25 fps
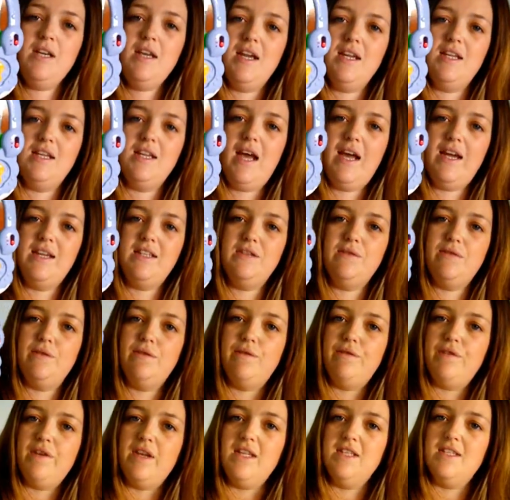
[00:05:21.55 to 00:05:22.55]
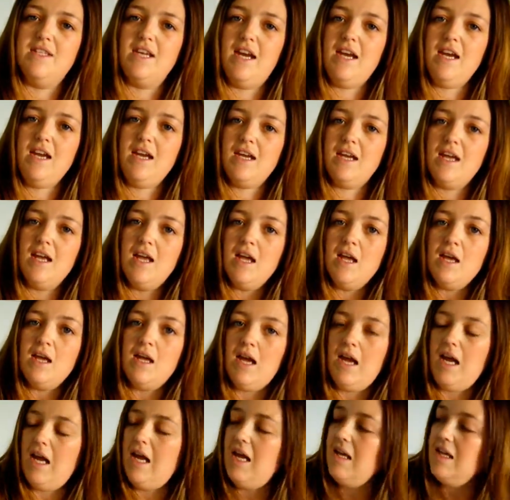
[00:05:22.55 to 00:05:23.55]
and that is from VTech.
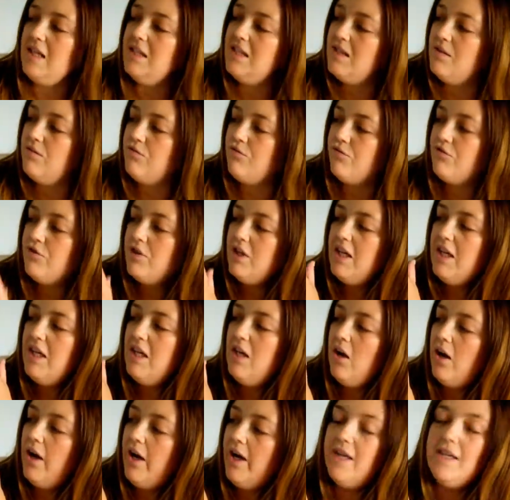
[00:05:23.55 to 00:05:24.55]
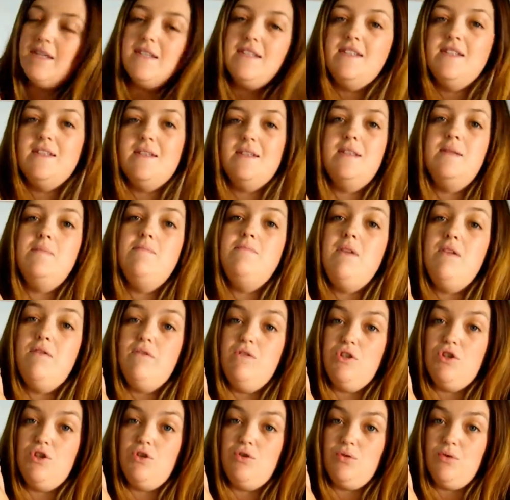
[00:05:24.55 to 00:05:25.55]
Ellis really likes
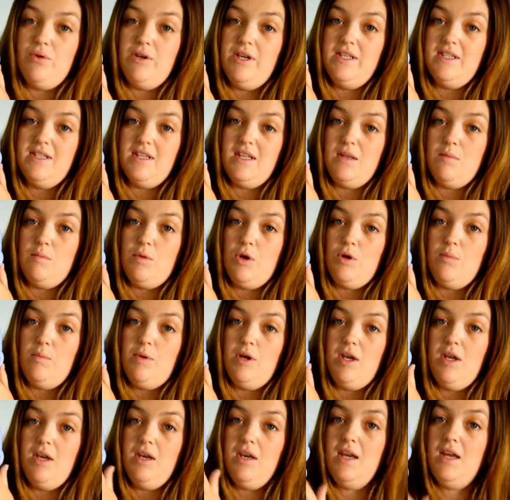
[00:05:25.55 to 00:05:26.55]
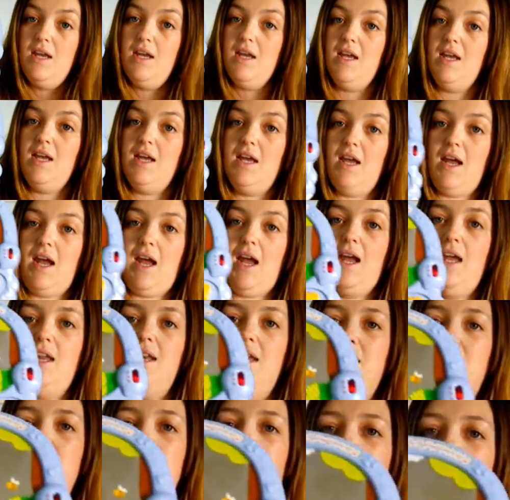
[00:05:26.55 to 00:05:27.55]
mirrored toys at the moment, and
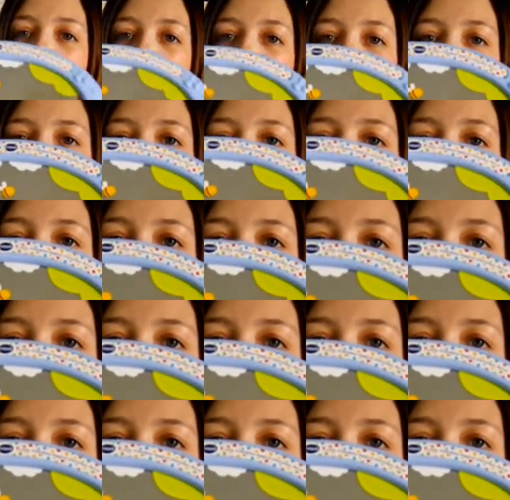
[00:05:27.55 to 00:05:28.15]
as you can see, it's got a